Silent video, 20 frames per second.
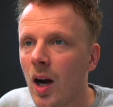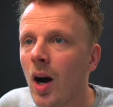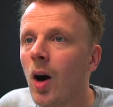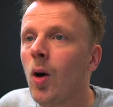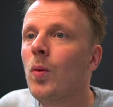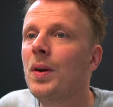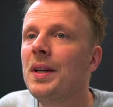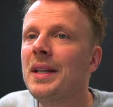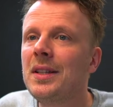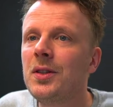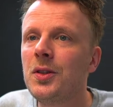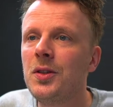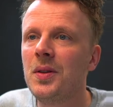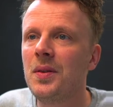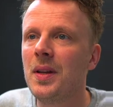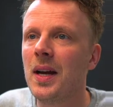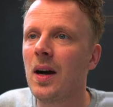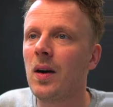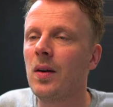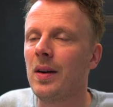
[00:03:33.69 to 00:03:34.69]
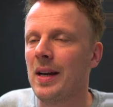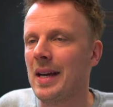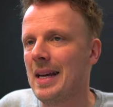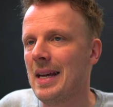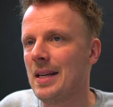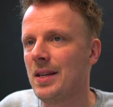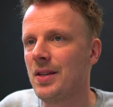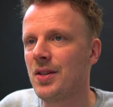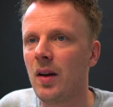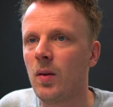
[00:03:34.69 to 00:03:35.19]
all we need to do now
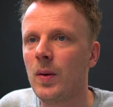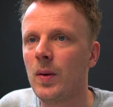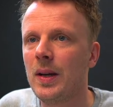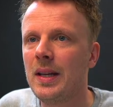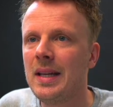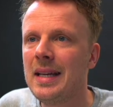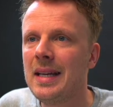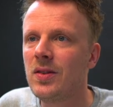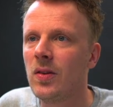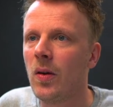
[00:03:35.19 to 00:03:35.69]
is we need to